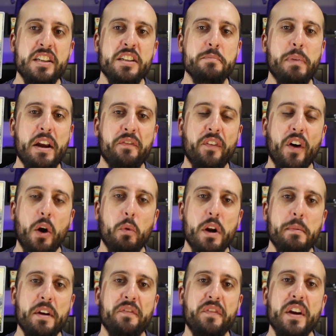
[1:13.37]
This is by far
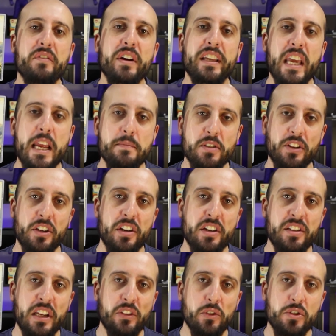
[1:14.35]
one of my favorite games on the
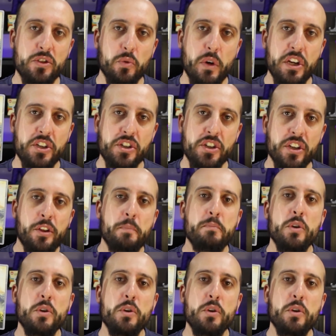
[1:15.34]
Nintendo Switch. The